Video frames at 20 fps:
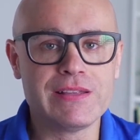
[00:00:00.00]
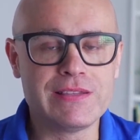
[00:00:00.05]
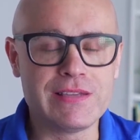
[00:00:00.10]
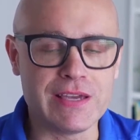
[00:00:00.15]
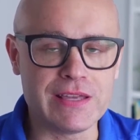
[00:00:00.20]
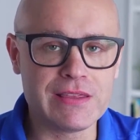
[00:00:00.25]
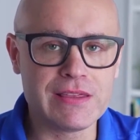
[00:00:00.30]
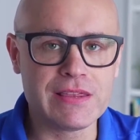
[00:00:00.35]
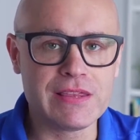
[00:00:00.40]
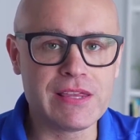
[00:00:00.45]

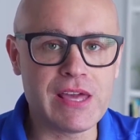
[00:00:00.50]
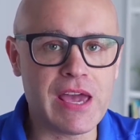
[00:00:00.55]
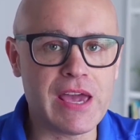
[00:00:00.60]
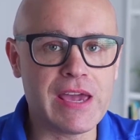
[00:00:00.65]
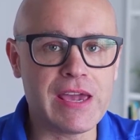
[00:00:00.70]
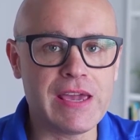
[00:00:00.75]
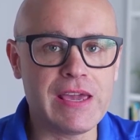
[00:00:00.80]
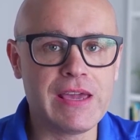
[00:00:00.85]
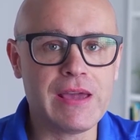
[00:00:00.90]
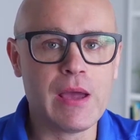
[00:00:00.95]
Did
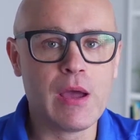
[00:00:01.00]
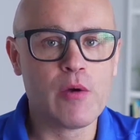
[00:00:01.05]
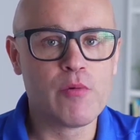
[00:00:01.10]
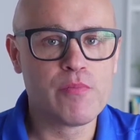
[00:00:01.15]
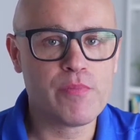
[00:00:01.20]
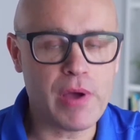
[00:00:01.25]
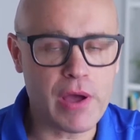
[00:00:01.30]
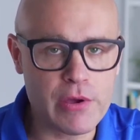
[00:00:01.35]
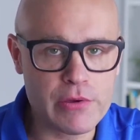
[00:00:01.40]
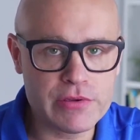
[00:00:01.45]
they
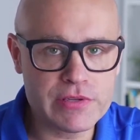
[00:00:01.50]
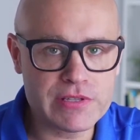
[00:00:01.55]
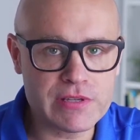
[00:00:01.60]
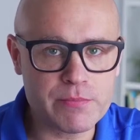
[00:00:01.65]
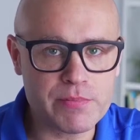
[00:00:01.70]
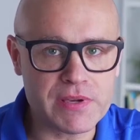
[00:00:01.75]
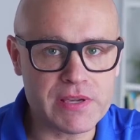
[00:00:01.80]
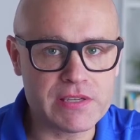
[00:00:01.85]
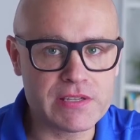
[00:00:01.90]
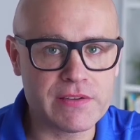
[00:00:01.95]
post a
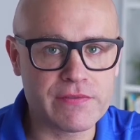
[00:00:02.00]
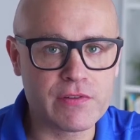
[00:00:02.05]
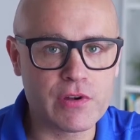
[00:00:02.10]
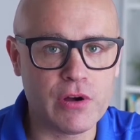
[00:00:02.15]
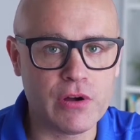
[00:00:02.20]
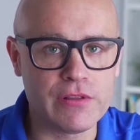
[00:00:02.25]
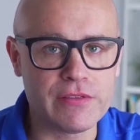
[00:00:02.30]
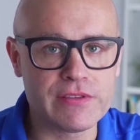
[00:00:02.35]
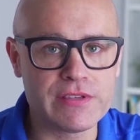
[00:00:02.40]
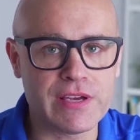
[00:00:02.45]
piece of
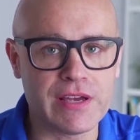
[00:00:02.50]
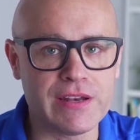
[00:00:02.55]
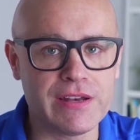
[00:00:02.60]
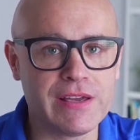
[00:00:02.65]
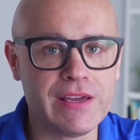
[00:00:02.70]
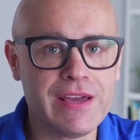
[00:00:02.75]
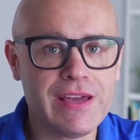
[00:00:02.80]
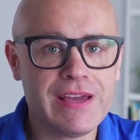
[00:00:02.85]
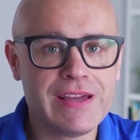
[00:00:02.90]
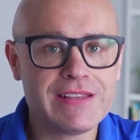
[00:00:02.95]
content?
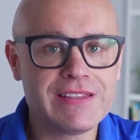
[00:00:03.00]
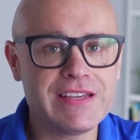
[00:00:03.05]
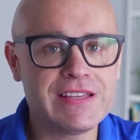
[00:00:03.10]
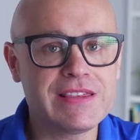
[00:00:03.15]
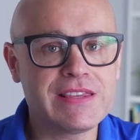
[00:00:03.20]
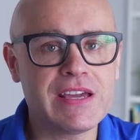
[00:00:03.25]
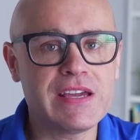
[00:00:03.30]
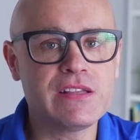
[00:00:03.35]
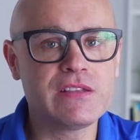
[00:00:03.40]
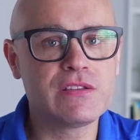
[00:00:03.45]

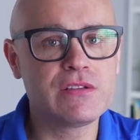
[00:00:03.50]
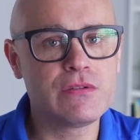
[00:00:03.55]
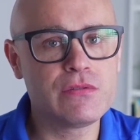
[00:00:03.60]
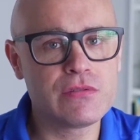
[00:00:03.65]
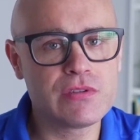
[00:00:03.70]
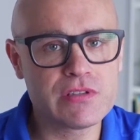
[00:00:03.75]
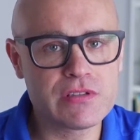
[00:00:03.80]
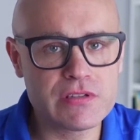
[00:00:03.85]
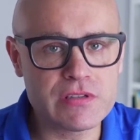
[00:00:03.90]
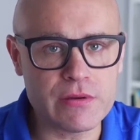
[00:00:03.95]
Did they do
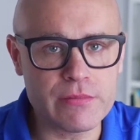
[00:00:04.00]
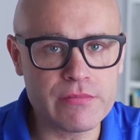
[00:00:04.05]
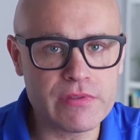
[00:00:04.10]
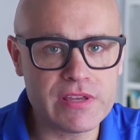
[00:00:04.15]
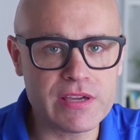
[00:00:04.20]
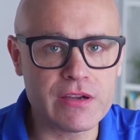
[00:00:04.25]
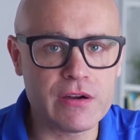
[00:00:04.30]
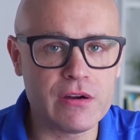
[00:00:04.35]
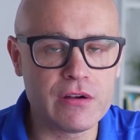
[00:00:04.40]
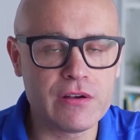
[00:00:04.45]

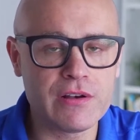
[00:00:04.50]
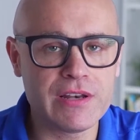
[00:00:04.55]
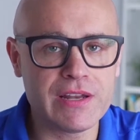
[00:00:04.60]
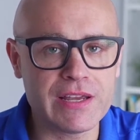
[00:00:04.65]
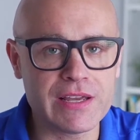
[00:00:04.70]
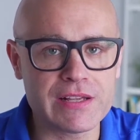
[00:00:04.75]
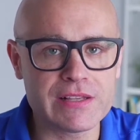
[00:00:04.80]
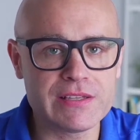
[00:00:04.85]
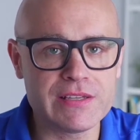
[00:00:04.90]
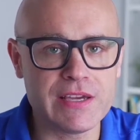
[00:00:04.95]
something on
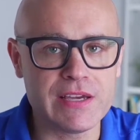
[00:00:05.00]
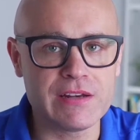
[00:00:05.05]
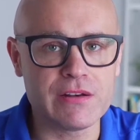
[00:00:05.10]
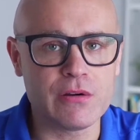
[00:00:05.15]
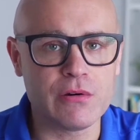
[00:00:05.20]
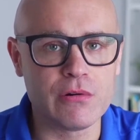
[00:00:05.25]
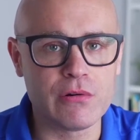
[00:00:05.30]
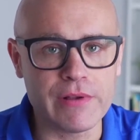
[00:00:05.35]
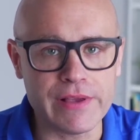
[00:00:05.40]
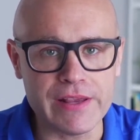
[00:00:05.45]
LinkedIn
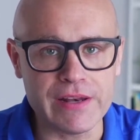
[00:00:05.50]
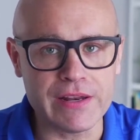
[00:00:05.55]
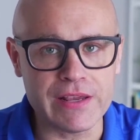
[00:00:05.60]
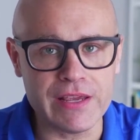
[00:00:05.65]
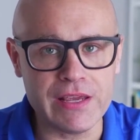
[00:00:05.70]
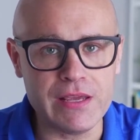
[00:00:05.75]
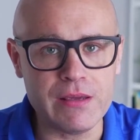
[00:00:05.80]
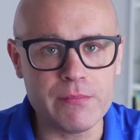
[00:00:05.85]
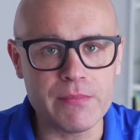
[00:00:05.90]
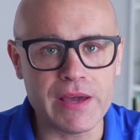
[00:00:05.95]
or in
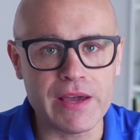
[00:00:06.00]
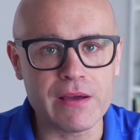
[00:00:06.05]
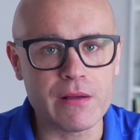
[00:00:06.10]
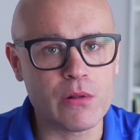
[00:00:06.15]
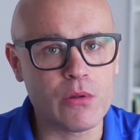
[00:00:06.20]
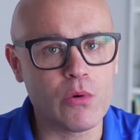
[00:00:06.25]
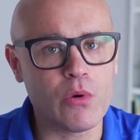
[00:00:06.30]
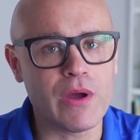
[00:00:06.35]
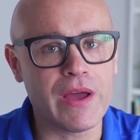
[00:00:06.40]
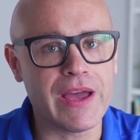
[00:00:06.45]

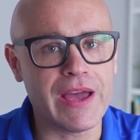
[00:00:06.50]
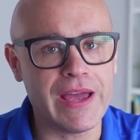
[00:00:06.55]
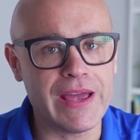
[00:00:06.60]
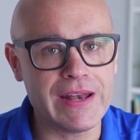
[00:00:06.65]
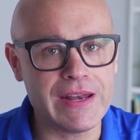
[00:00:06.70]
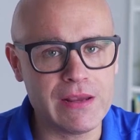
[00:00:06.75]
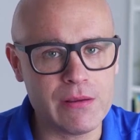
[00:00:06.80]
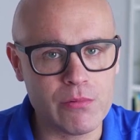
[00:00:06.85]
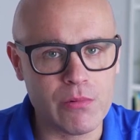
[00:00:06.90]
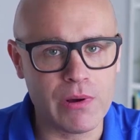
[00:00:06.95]
email or
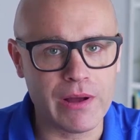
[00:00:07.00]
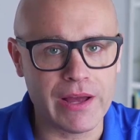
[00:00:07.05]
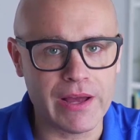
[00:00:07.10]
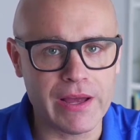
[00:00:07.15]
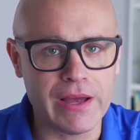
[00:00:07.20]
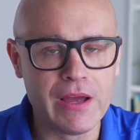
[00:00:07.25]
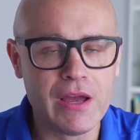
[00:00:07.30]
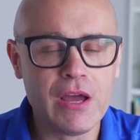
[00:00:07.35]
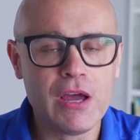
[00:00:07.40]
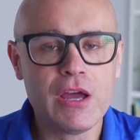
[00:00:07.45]

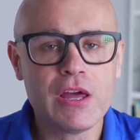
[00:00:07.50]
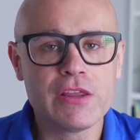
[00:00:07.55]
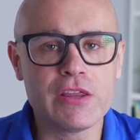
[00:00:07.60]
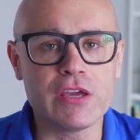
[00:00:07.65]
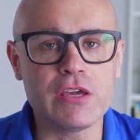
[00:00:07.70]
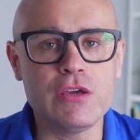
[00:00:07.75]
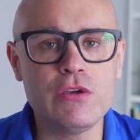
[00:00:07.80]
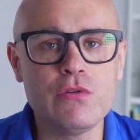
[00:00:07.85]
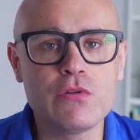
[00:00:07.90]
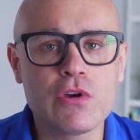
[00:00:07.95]
anywhere
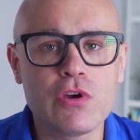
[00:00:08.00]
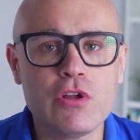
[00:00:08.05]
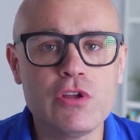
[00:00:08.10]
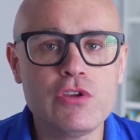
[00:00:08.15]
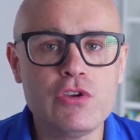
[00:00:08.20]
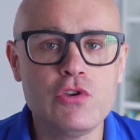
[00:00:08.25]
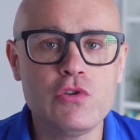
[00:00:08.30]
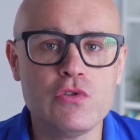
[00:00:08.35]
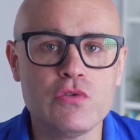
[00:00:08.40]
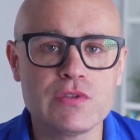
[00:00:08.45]
that you
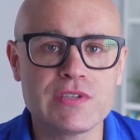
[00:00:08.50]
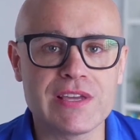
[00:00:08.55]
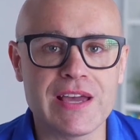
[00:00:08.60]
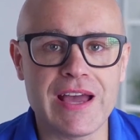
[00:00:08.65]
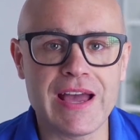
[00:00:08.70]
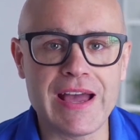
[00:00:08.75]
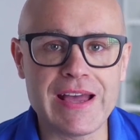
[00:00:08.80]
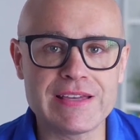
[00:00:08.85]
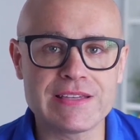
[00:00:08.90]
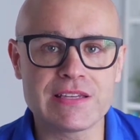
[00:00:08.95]
can use
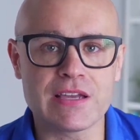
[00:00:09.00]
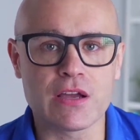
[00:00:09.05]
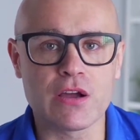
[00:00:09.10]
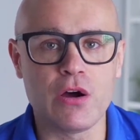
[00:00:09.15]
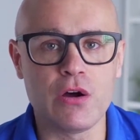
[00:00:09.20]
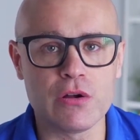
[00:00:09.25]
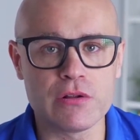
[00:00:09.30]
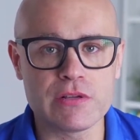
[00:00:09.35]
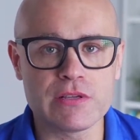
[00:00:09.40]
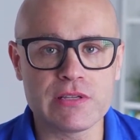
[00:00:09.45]
as
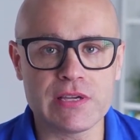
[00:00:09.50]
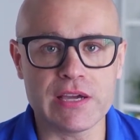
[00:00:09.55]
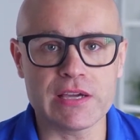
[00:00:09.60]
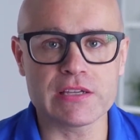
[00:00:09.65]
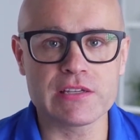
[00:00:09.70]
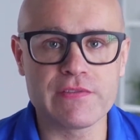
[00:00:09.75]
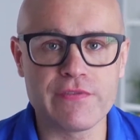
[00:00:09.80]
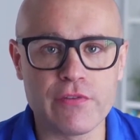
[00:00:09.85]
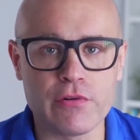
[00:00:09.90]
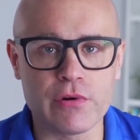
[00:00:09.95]

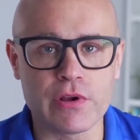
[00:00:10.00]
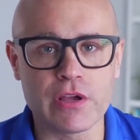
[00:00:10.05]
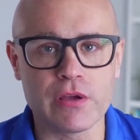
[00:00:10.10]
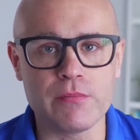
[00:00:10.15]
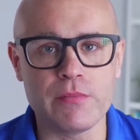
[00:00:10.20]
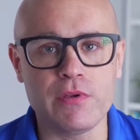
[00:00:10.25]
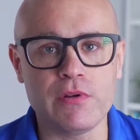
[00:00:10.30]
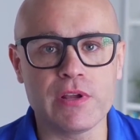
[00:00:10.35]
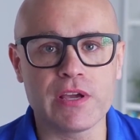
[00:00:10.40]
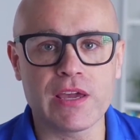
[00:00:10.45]
context for a
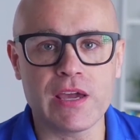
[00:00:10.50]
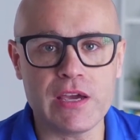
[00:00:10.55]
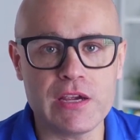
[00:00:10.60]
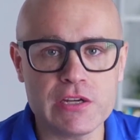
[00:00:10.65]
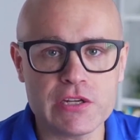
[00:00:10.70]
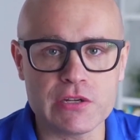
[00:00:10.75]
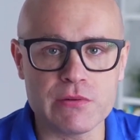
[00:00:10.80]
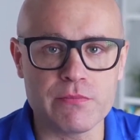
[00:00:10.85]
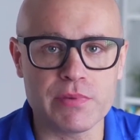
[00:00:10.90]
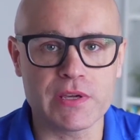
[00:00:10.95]

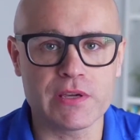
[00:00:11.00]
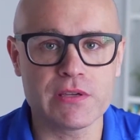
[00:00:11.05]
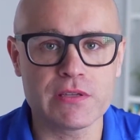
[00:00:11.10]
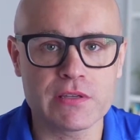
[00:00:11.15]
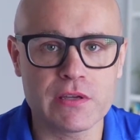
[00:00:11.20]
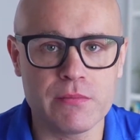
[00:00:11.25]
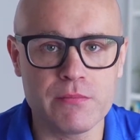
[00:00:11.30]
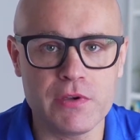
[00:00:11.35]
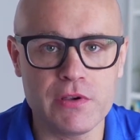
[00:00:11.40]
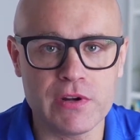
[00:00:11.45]
communication? Because
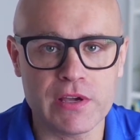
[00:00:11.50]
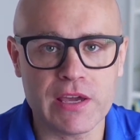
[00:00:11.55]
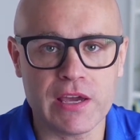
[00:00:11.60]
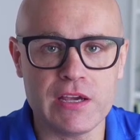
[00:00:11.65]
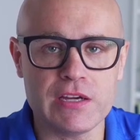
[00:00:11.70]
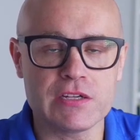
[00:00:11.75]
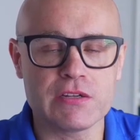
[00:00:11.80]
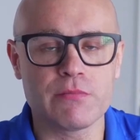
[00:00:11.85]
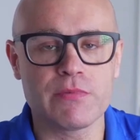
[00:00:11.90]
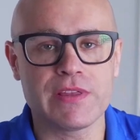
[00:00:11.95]

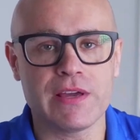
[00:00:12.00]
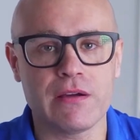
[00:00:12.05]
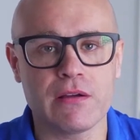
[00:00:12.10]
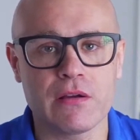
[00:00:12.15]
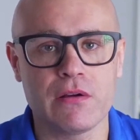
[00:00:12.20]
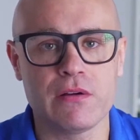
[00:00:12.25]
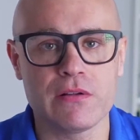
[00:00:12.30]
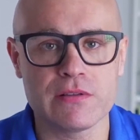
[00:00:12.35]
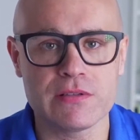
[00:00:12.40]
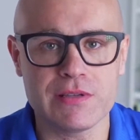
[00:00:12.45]
communication without
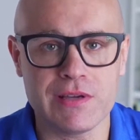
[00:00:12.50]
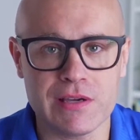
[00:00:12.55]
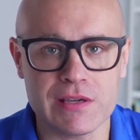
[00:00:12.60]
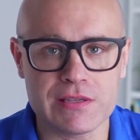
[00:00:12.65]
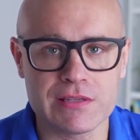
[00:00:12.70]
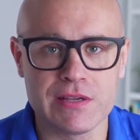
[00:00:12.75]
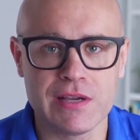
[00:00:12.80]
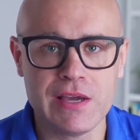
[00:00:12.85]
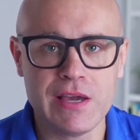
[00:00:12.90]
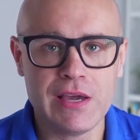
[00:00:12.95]

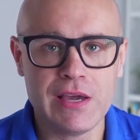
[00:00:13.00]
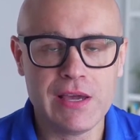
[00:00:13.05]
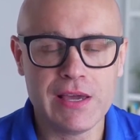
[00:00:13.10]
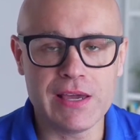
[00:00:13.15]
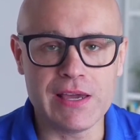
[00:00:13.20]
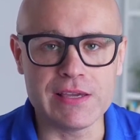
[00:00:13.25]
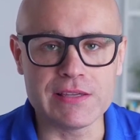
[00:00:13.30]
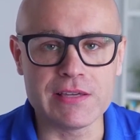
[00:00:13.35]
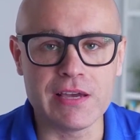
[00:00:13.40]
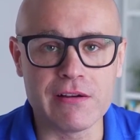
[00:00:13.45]
context
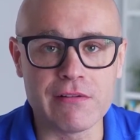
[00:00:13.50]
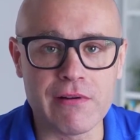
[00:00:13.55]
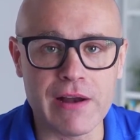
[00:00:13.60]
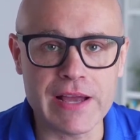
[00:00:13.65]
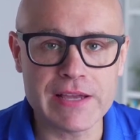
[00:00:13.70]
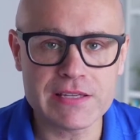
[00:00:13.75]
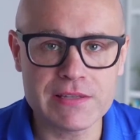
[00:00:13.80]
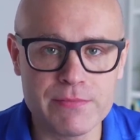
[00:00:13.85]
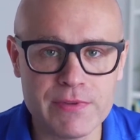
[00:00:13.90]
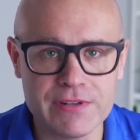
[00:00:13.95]
is
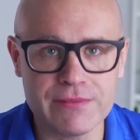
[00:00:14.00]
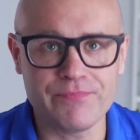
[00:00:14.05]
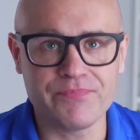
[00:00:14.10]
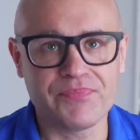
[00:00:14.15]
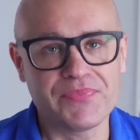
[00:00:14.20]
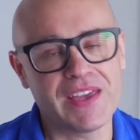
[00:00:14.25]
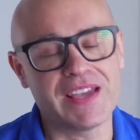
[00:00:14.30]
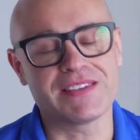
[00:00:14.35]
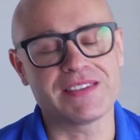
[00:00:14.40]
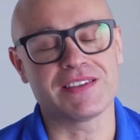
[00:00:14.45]
harassment.
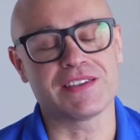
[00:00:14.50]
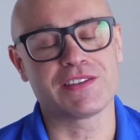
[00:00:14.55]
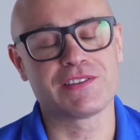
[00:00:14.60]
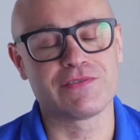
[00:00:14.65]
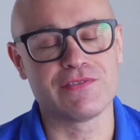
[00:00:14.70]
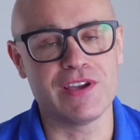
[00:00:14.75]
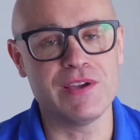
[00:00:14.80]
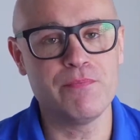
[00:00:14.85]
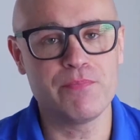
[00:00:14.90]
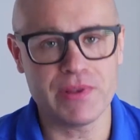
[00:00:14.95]
That's
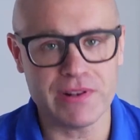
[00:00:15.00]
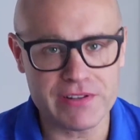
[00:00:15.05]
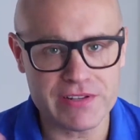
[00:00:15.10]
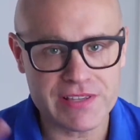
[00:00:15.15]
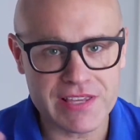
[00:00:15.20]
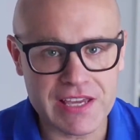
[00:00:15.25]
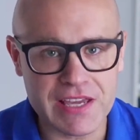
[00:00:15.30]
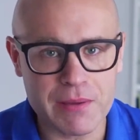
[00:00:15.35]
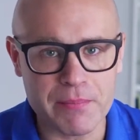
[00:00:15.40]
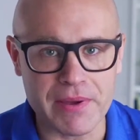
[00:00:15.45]
extreme, but just
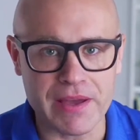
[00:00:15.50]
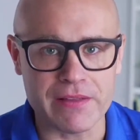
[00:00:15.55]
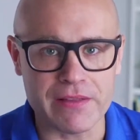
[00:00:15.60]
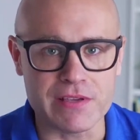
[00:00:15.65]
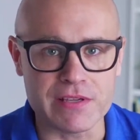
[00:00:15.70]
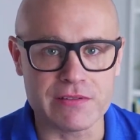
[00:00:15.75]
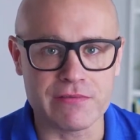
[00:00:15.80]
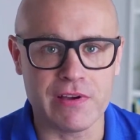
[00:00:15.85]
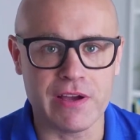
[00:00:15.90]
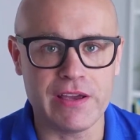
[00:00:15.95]
think about
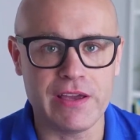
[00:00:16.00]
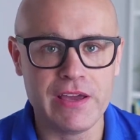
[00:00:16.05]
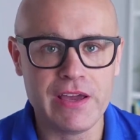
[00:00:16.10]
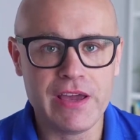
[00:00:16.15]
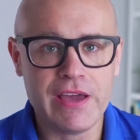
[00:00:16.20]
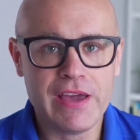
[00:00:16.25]
this, right?